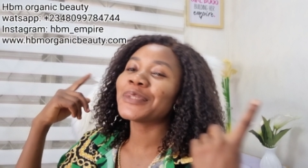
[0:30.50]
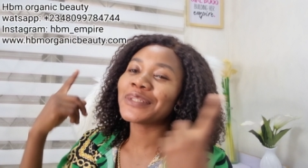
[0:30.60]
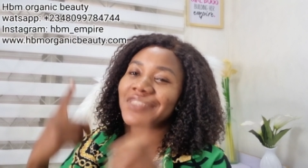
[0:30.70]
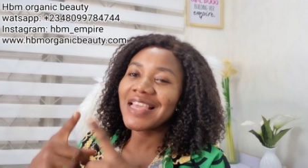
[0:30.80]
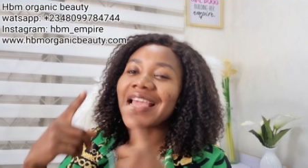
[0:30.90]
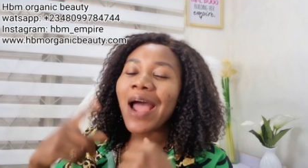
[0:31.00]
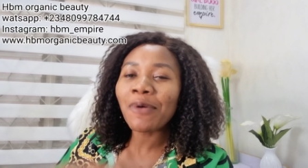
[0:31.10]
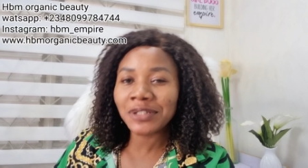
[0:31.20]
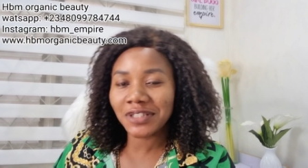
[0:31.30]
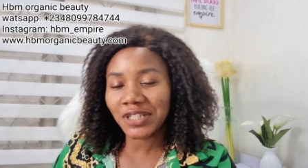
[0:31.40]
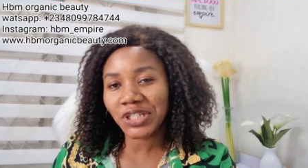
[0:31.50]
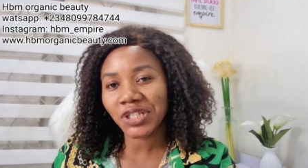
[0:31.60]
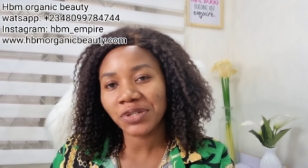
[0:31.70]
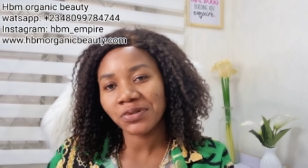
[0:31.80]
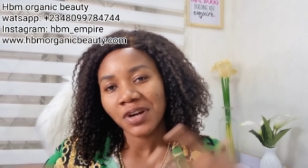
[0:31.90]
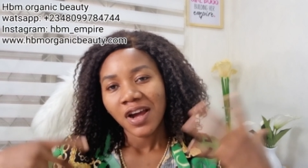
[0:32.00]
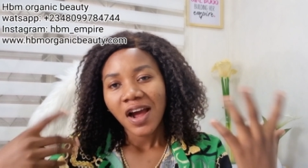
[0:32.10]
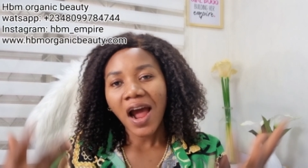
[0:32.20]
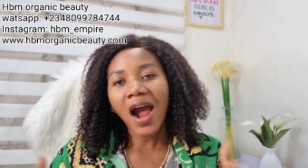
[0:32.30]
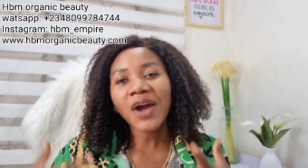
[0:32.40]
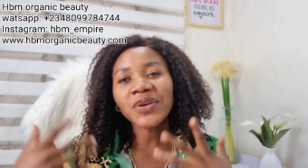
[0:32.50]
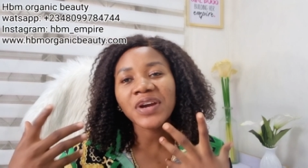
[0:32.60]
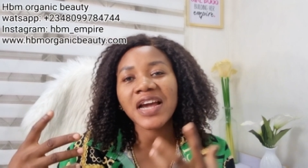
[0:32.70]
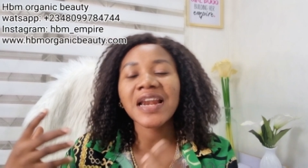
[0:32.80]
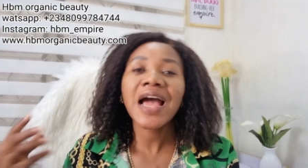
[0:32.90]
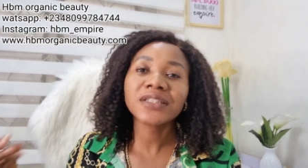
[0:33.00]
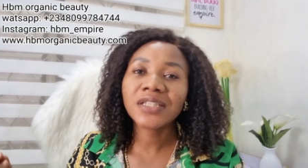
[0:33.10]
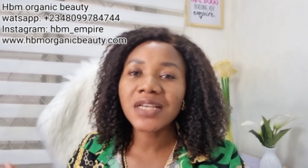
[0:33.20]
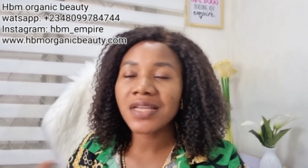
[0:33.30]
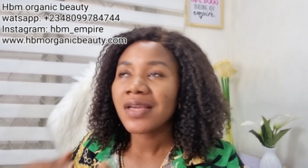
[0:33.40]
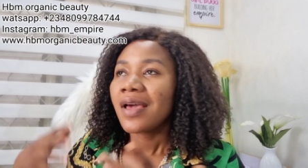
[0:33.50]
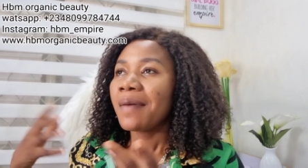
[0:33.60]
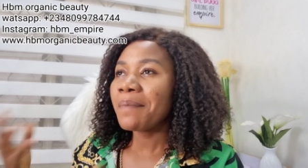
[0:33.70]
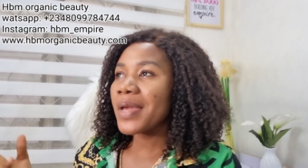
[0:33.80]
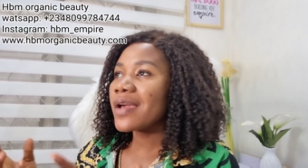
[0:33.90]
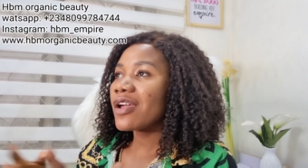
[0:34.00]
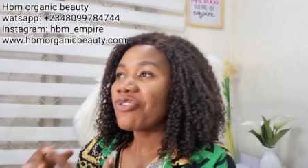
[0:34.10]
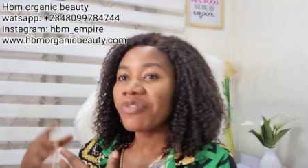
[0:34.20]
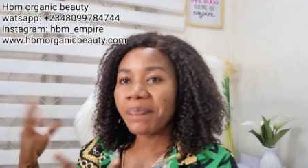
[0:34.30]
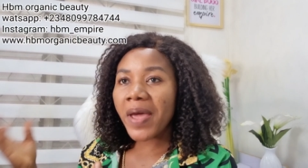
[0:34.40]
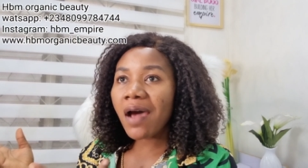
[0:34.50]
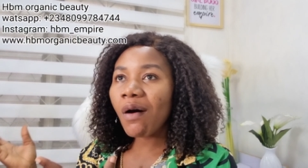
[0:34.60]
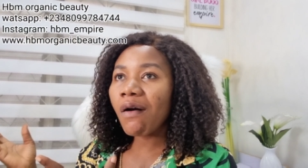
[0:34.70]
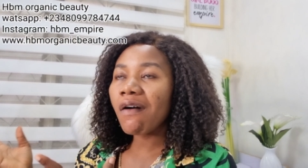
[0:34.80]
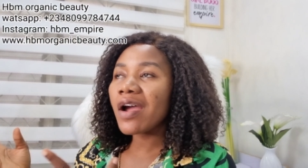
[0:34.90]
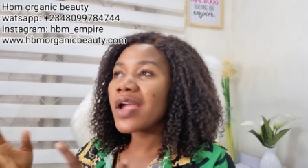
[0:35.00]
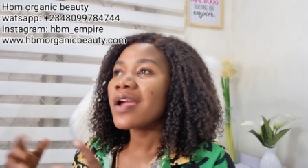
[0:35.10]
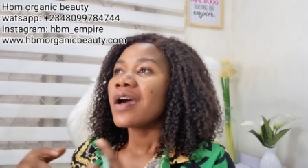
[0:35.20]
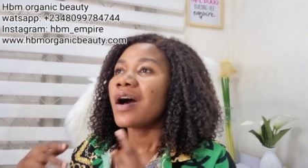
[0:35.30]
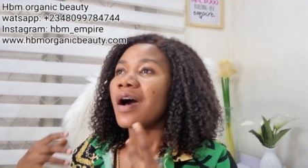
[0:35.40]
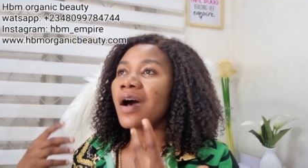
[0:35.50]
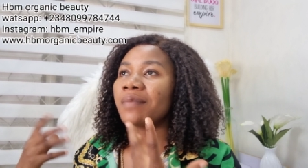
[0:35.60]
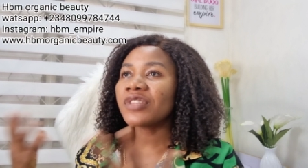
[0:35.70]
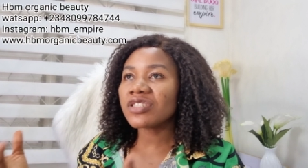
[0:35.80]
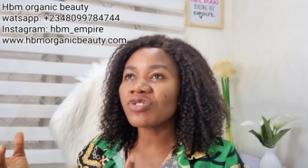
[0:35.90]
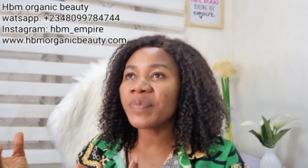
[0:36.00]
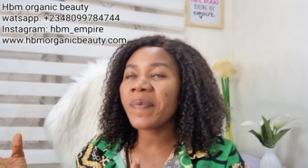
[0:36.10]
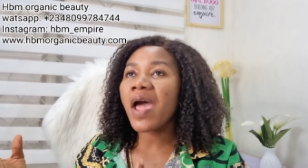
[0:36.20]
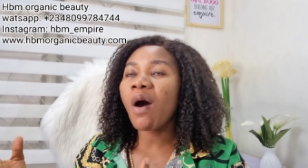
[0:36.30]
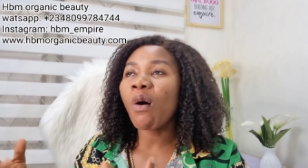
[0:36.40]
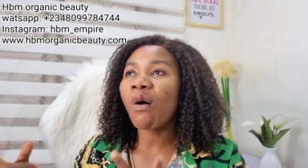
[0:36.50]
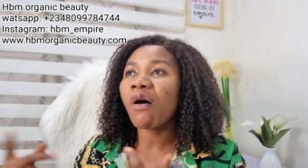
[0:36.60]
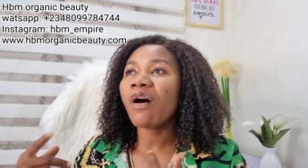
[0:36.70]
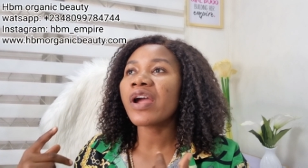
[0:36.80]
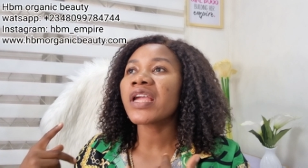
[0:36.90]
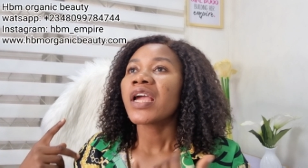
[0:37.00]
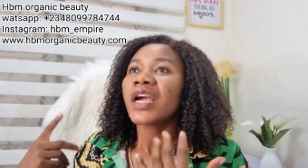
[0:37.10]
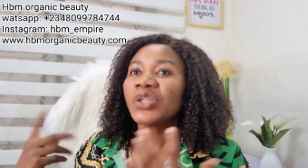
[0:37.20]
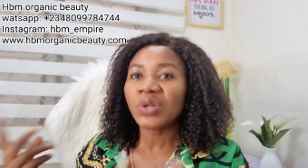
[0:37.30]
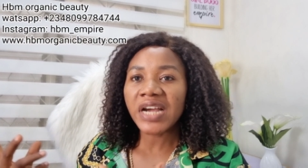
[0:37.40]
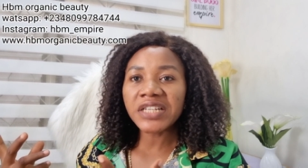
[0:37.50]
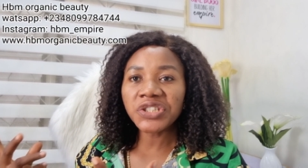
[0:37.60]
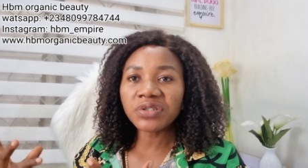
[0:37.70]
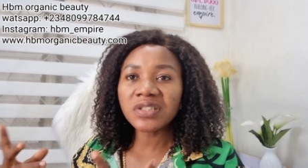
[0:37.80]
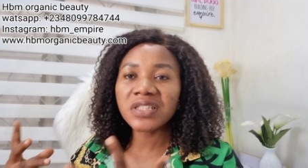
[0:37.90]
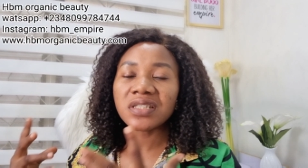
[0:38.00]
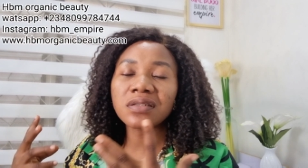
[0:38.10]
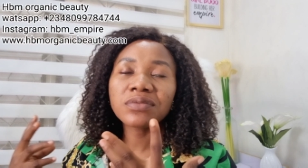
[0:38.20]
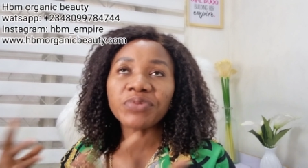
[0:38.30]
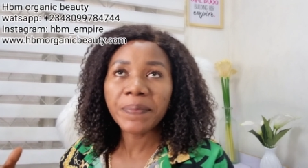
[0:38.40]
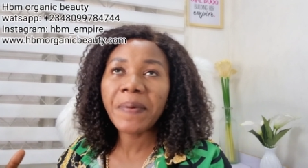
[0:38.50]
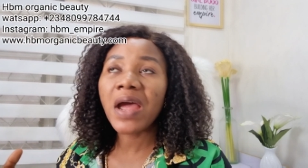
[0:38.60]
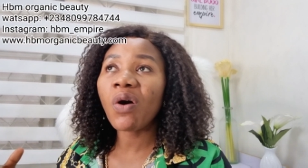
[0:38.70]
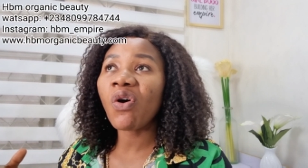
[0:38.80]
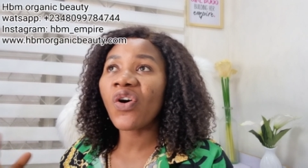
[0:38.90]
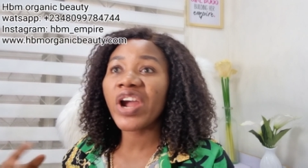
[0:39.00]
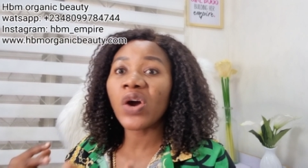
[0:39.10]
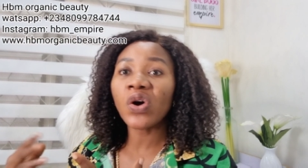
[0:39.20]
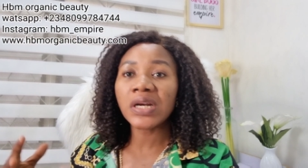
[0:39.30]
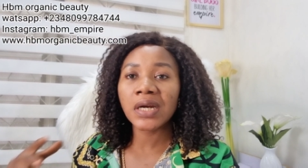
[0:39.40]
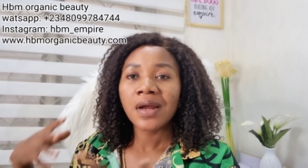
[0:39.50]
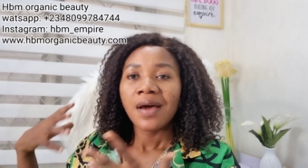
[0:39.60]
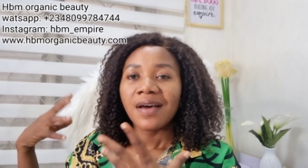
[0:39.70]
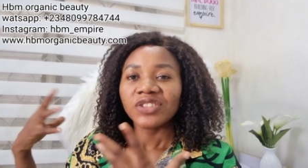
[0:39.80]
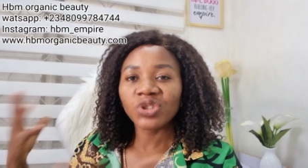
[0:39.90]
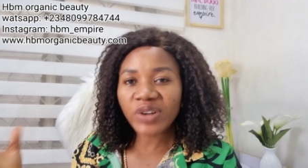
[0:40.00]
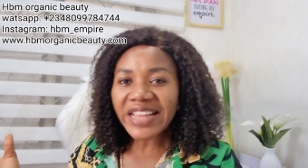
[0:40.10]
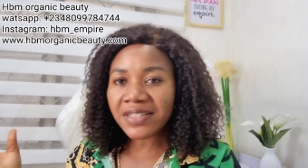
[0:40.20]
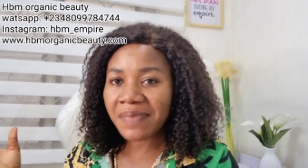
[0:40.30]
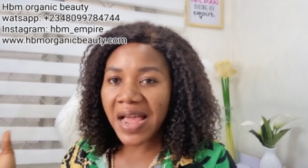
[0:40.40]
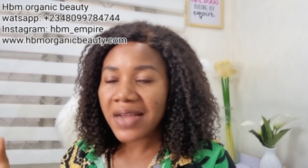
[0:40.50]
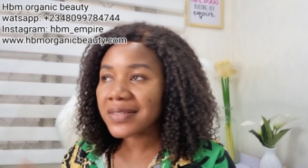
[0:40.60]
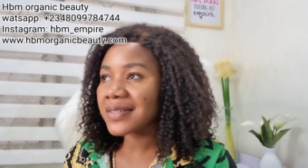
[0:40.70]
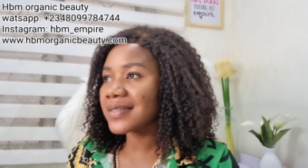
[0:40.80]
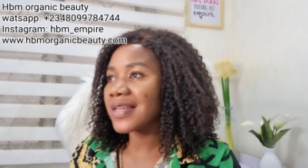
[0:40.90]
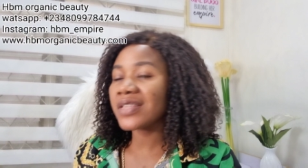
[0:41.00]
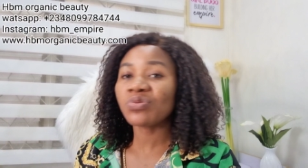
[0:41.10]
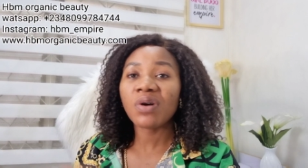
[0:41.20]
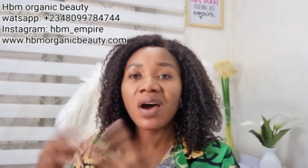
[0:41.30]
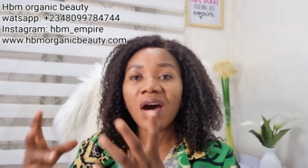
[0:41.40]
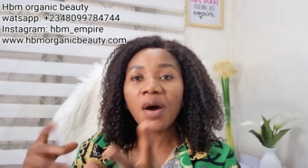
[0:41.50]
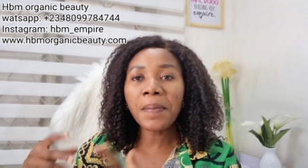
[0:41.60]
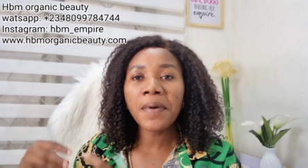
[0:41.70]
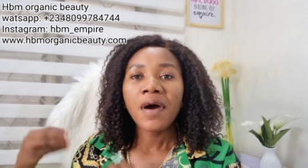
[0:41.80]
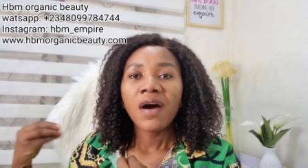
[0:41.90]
today I want to teach you how you can actually make a repair oil. This repair oil, you can use this repair oil on stretch marks. It will help